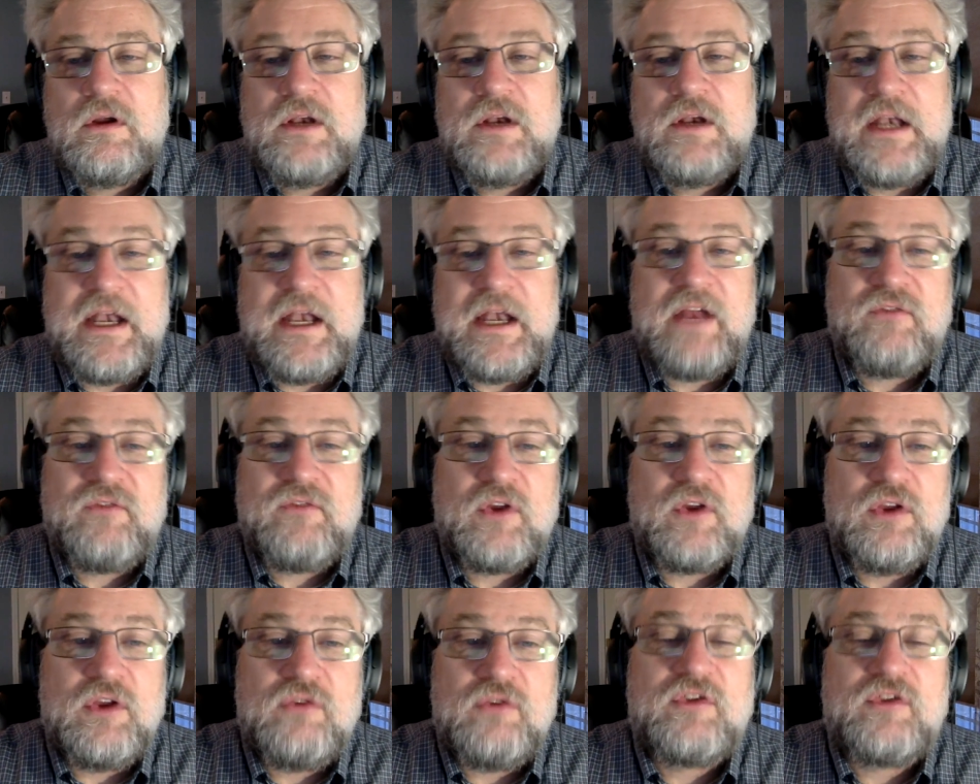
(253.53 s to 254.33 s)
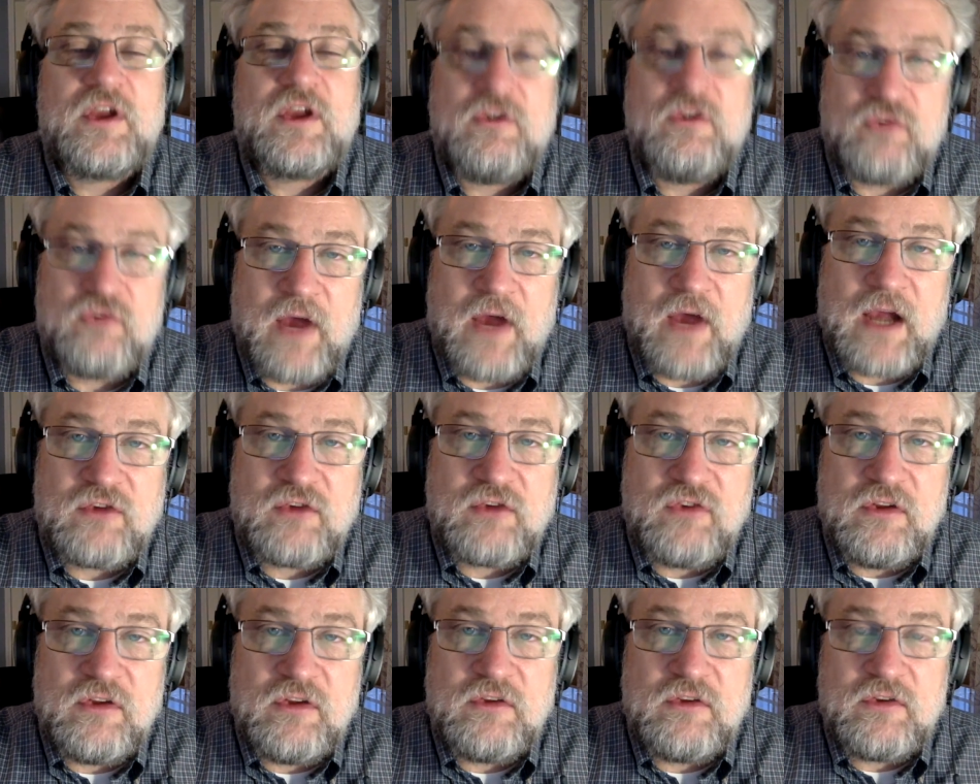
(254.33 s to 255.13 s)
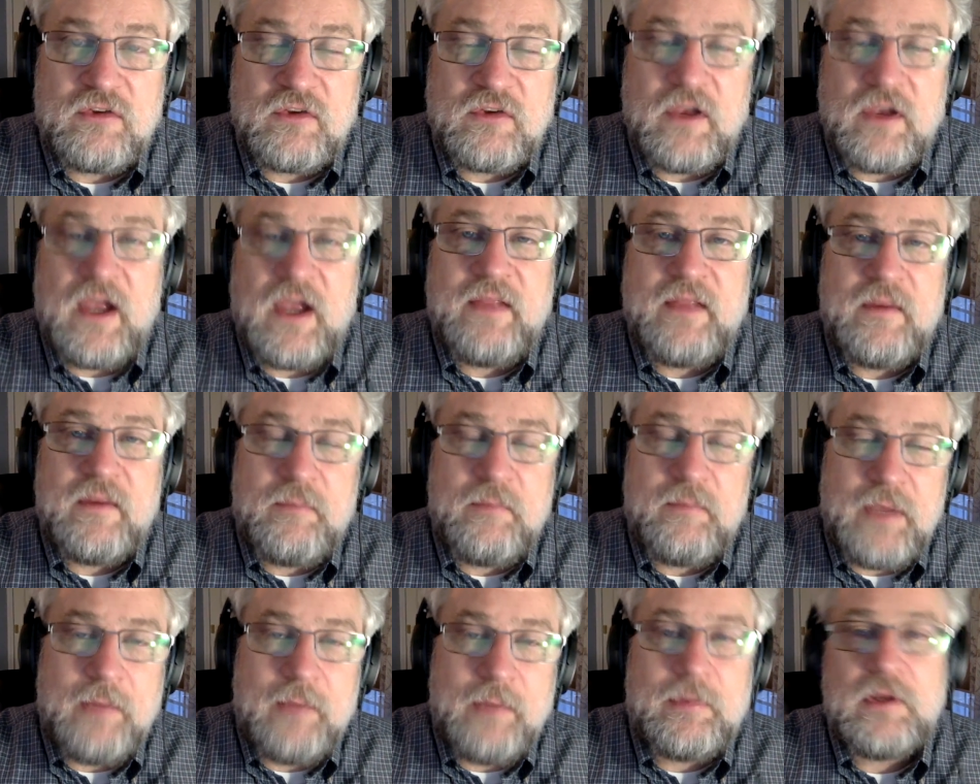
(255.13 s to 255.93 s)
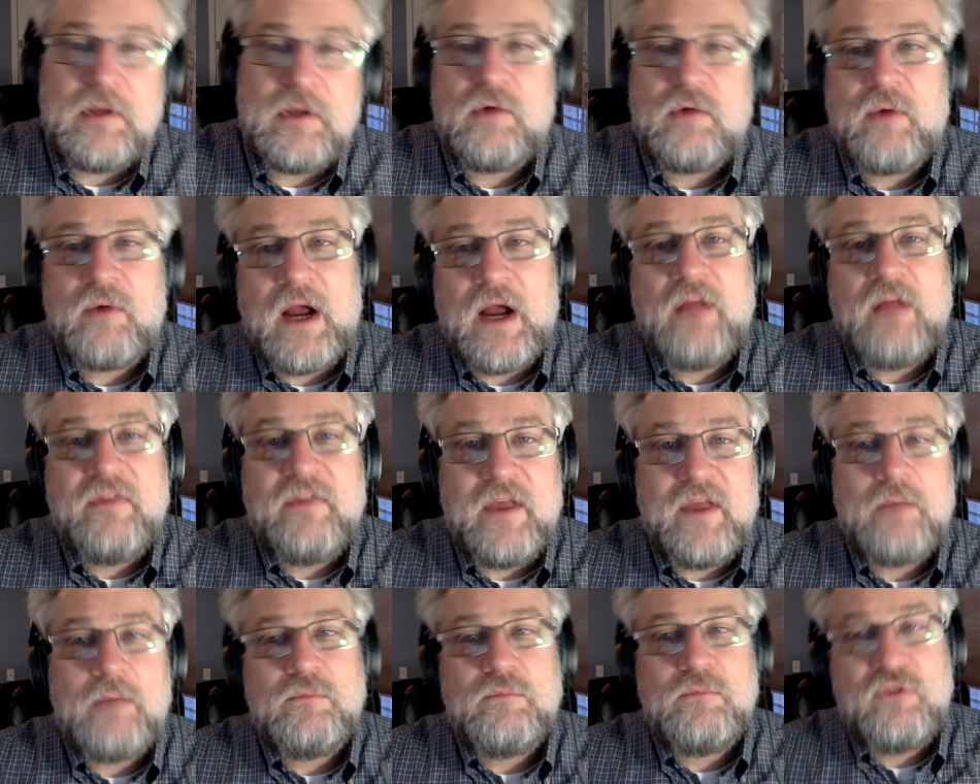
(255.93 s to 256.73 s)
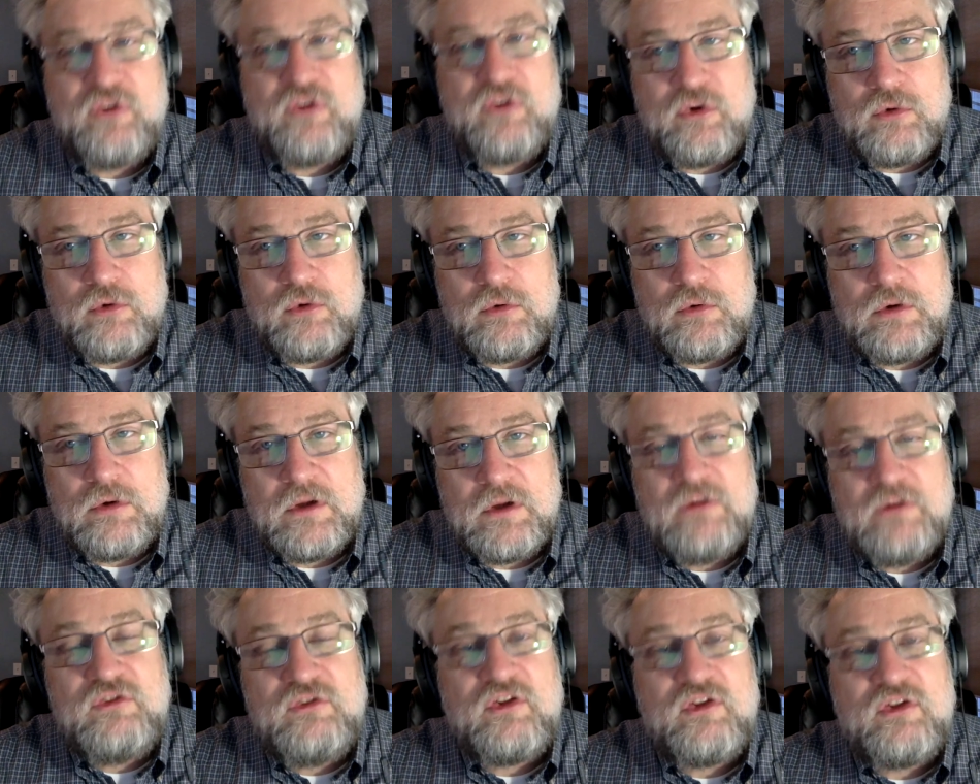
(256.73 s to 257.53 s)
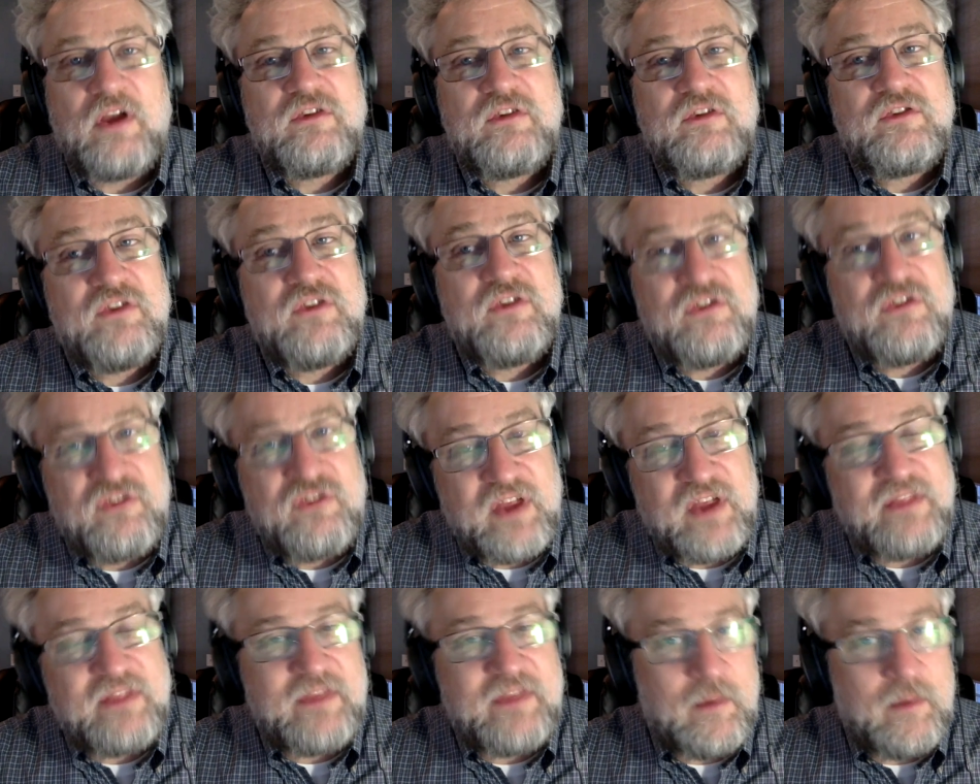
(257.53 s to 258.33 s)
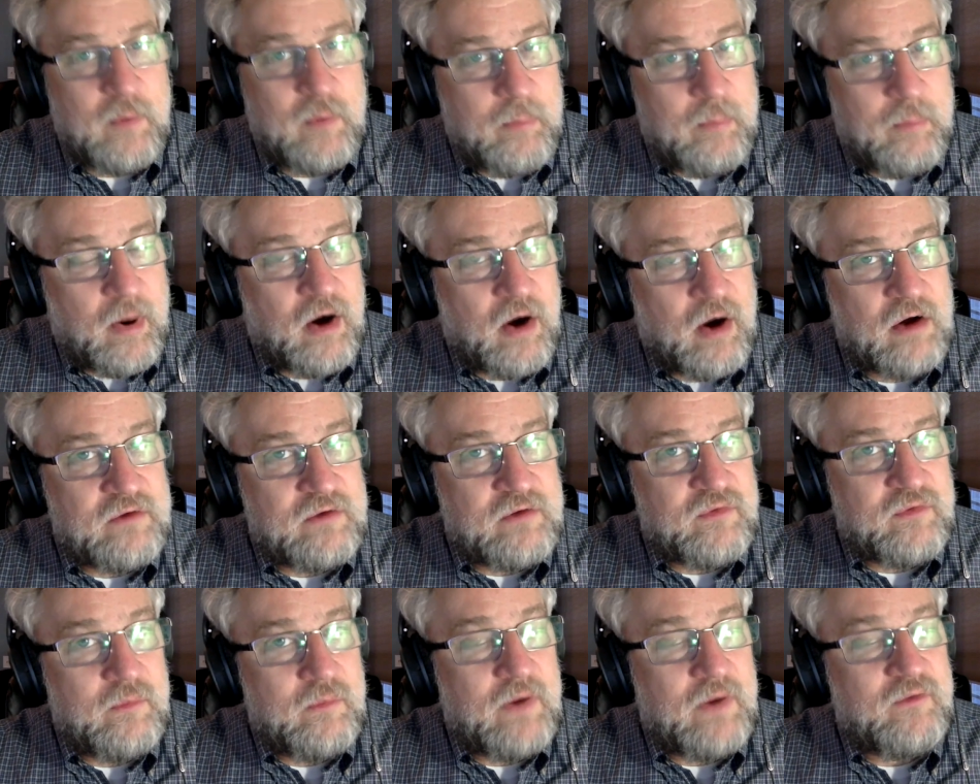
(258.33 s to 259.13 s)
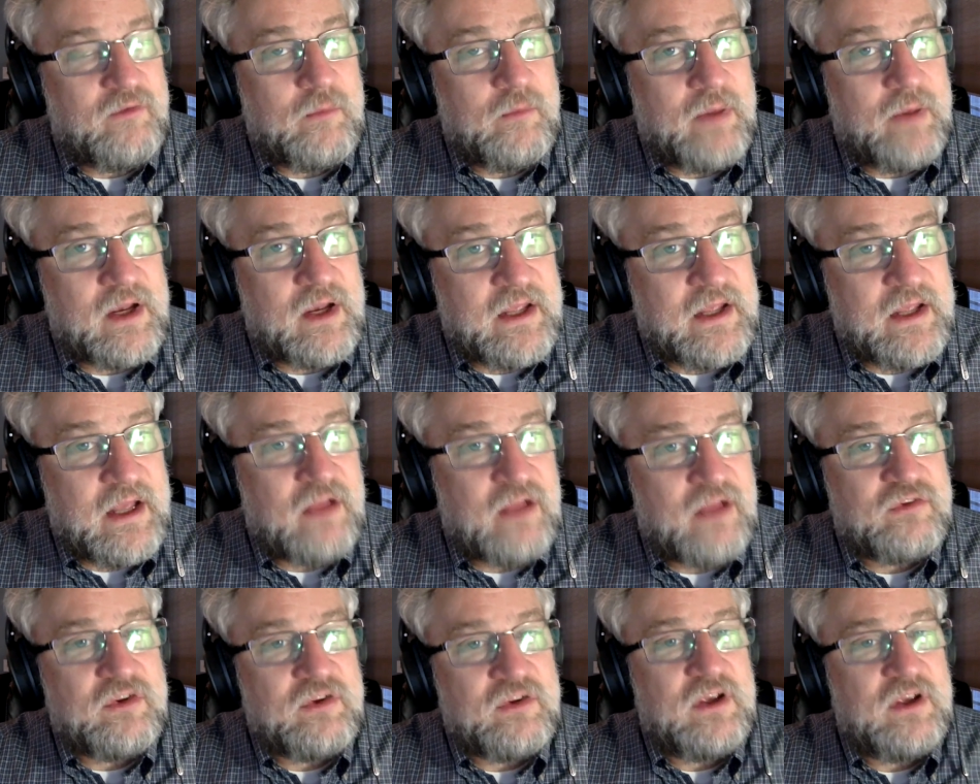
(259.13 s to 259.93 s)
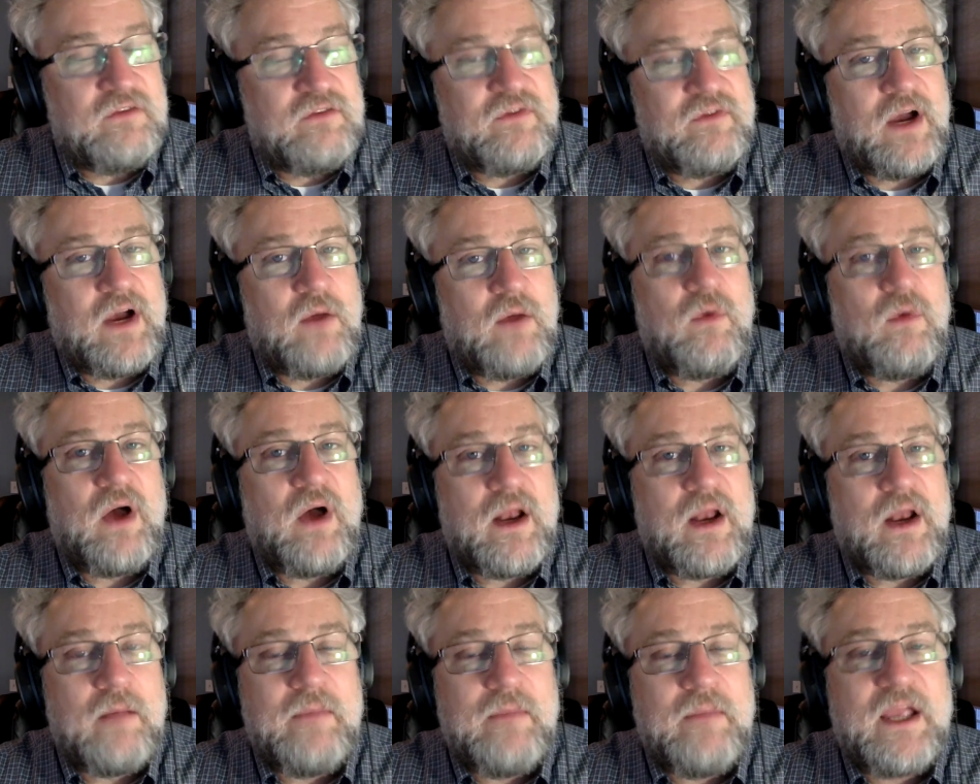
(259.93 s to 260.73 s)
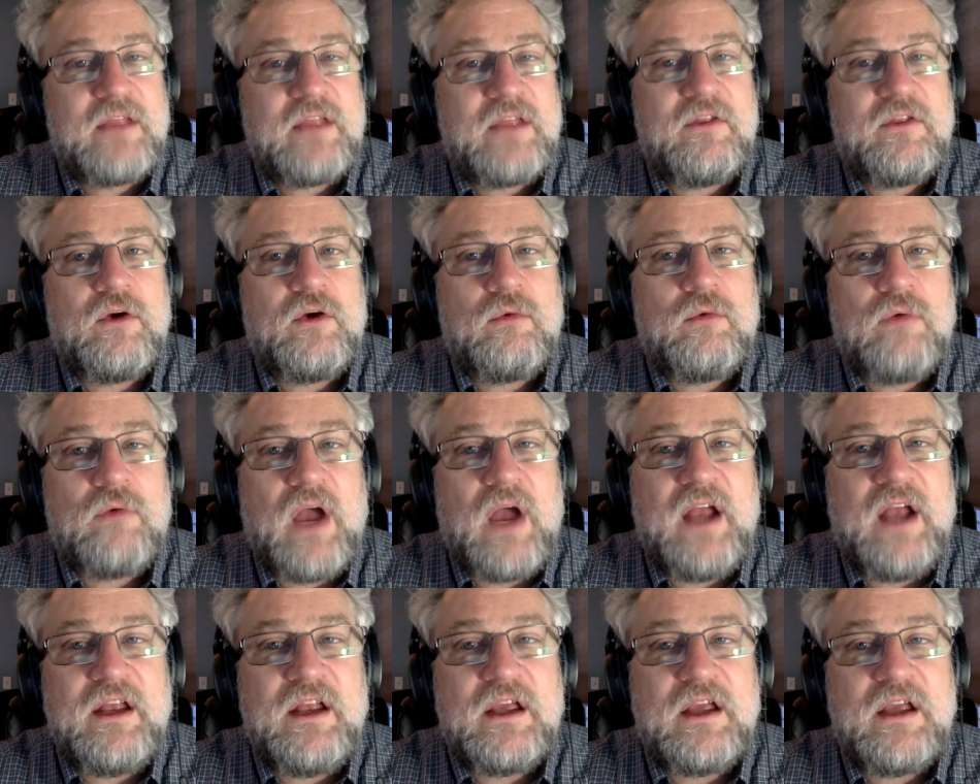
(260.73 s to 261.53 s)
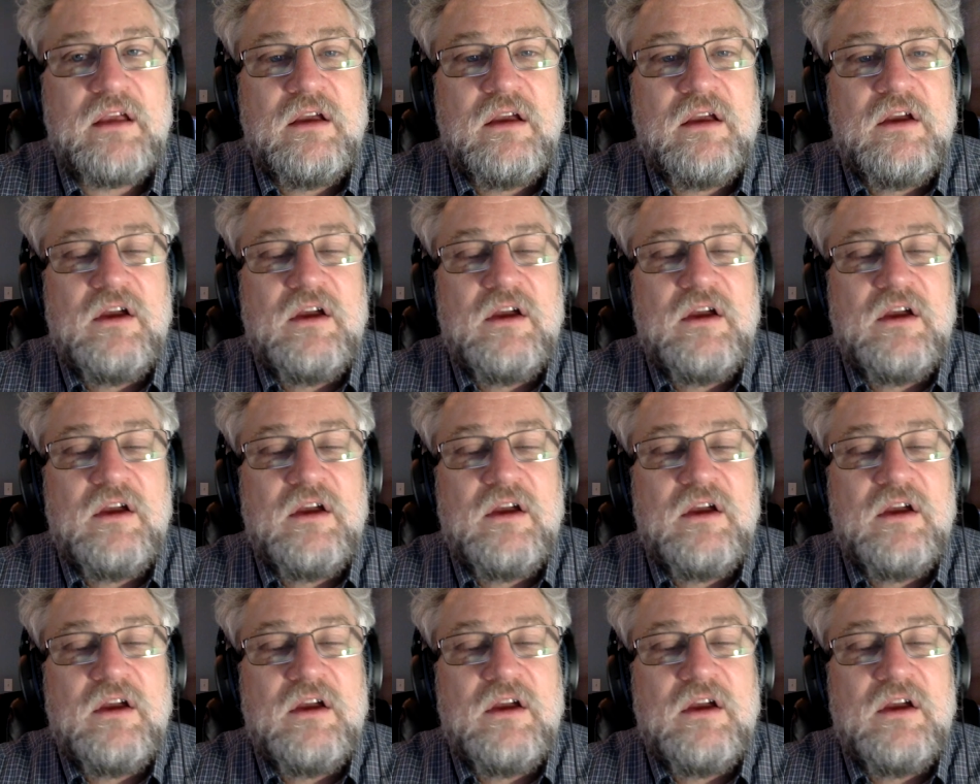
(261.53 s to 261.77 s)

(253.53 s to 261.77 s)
never use contractions, and the people around them do, just to set them apart from everybody else if I want to make their writing,